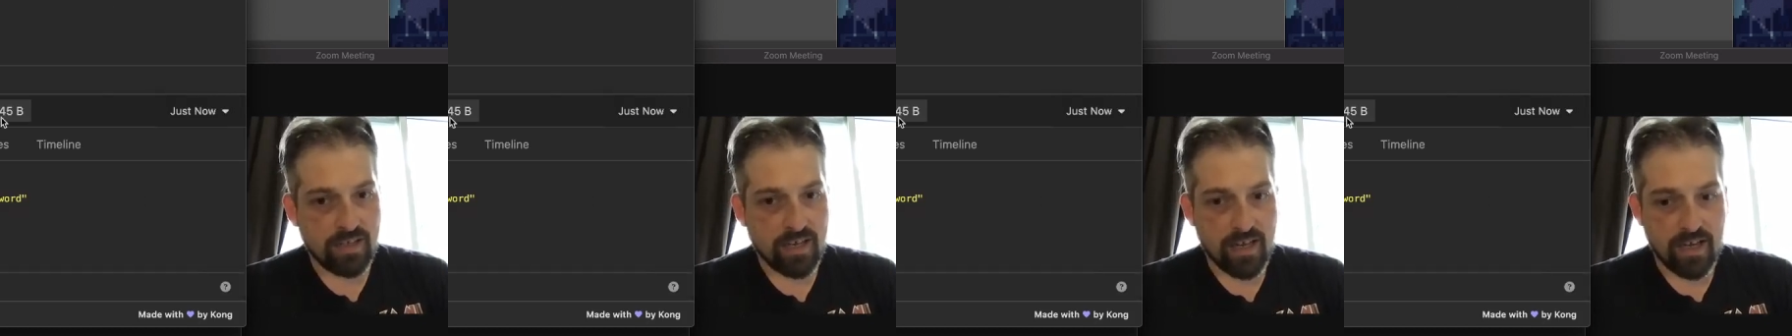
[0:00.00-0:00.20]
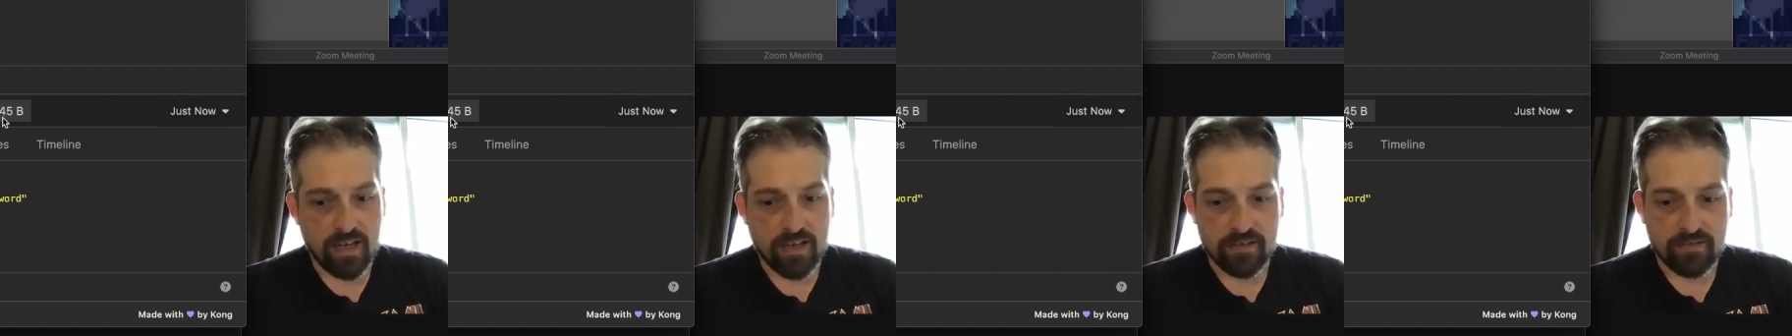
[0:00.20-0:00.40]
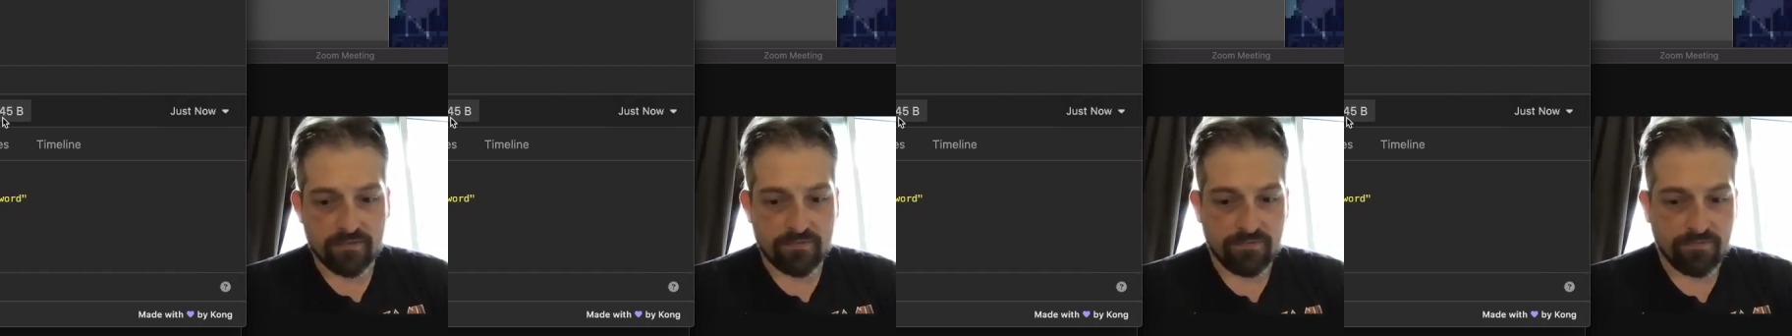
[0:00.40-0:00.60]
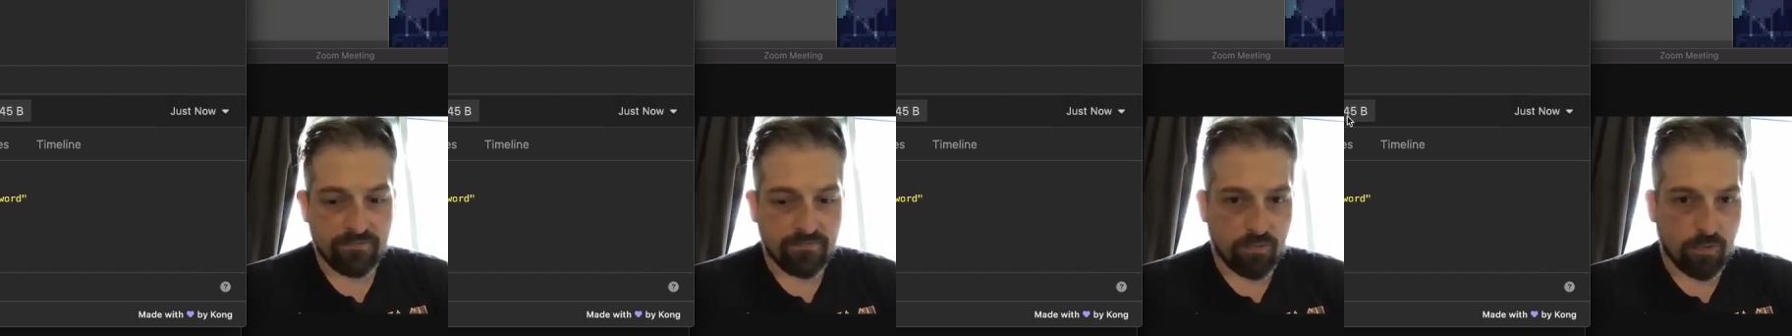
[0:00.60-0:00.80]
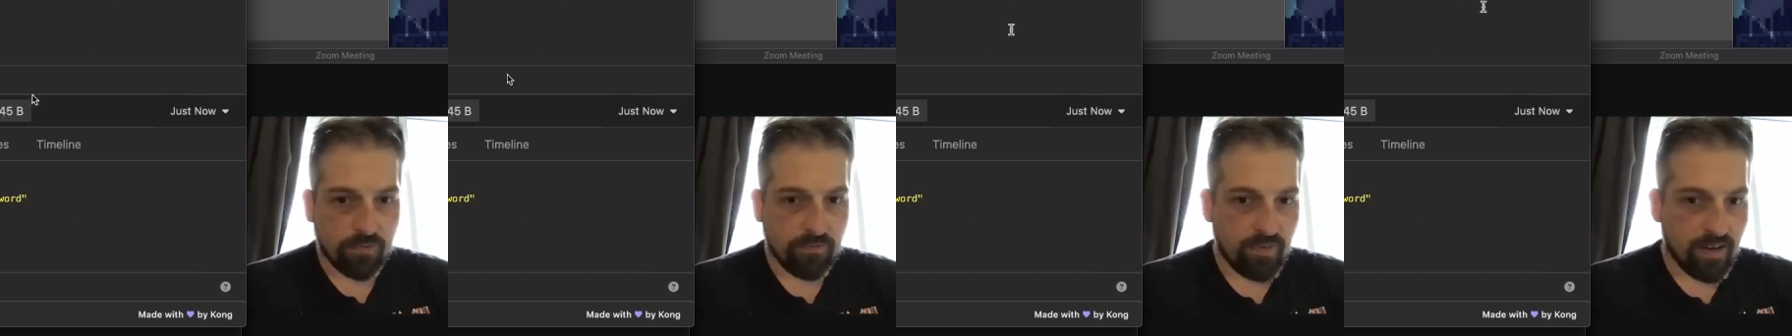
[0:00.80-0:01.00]
has
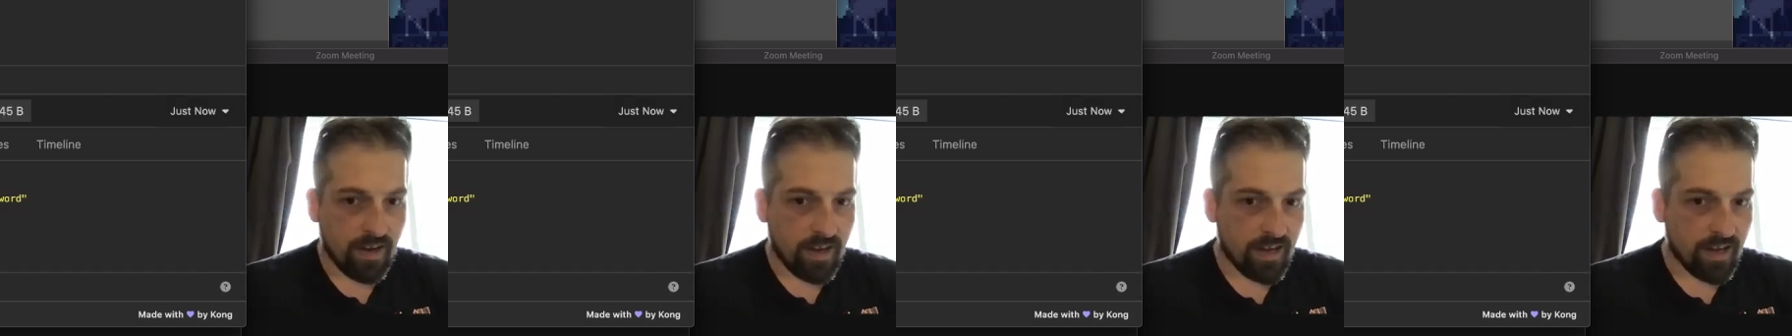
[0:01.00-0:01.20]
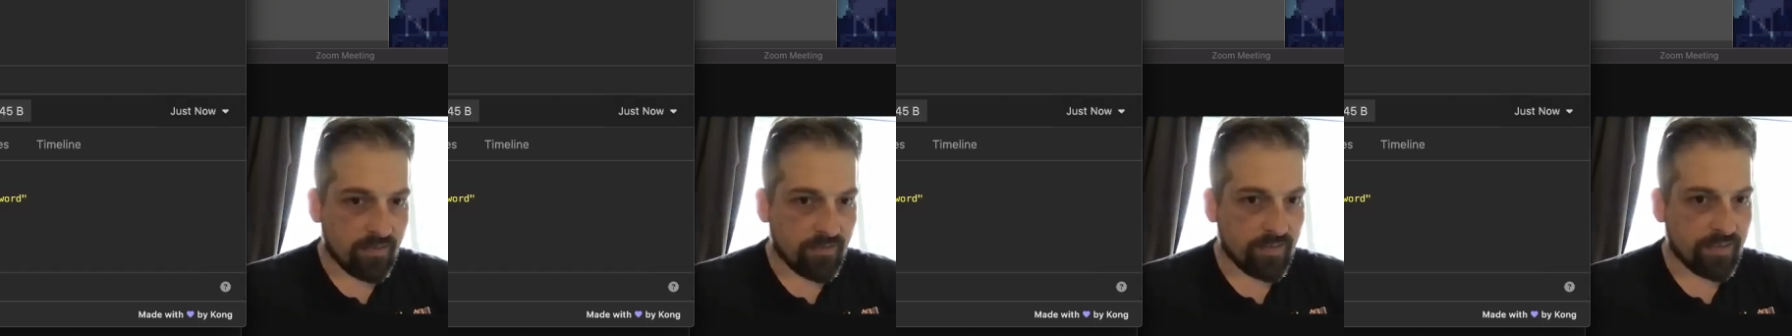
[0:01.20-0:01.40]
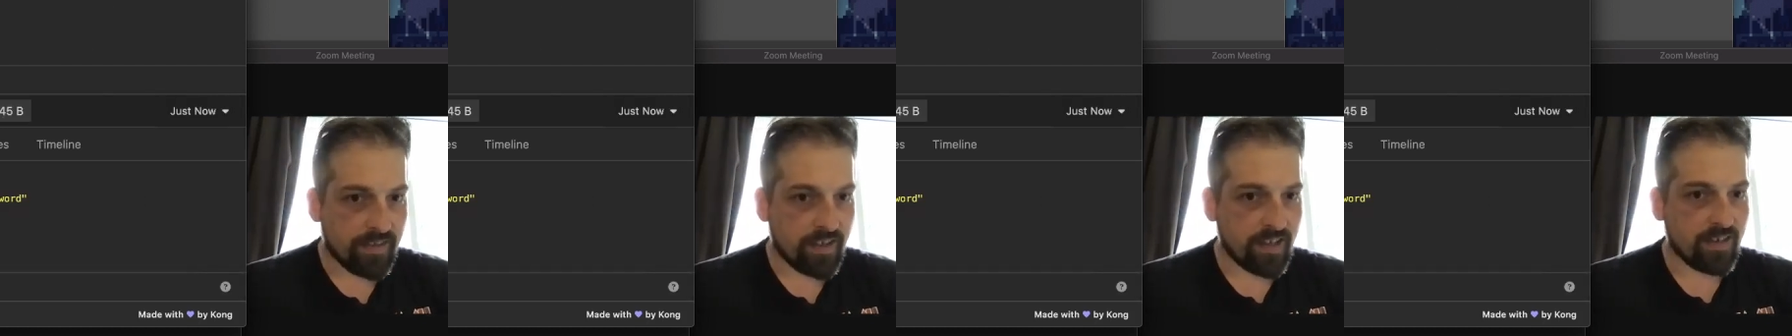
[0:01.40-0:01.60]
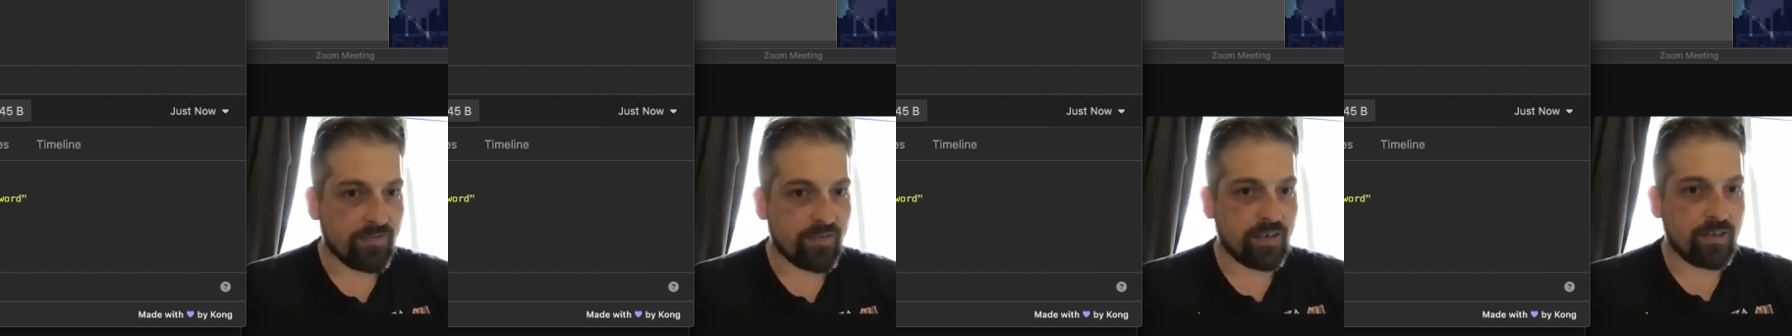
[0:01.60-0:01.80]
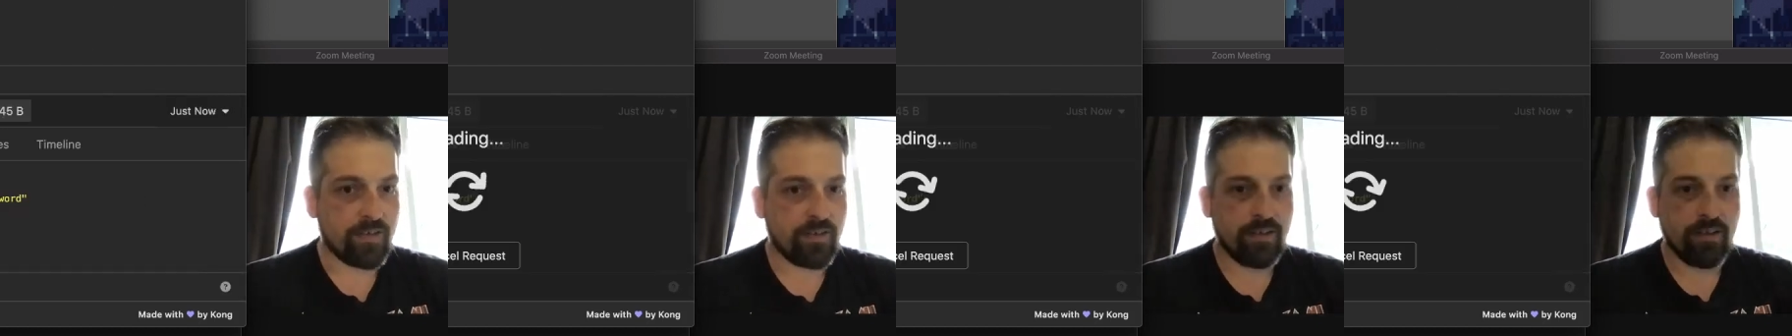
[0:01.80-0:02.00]
45 at the end of
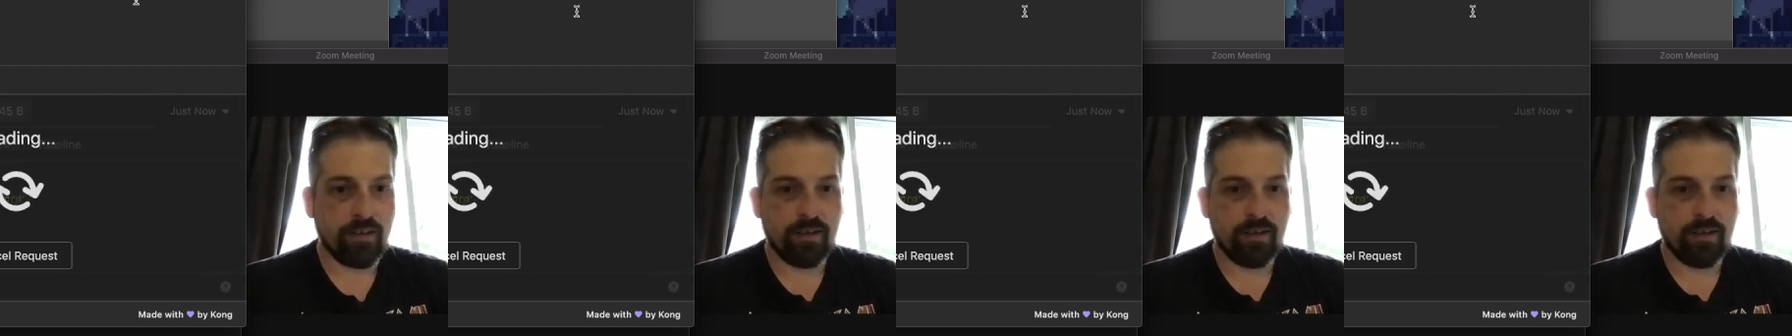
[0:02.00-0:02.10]
it.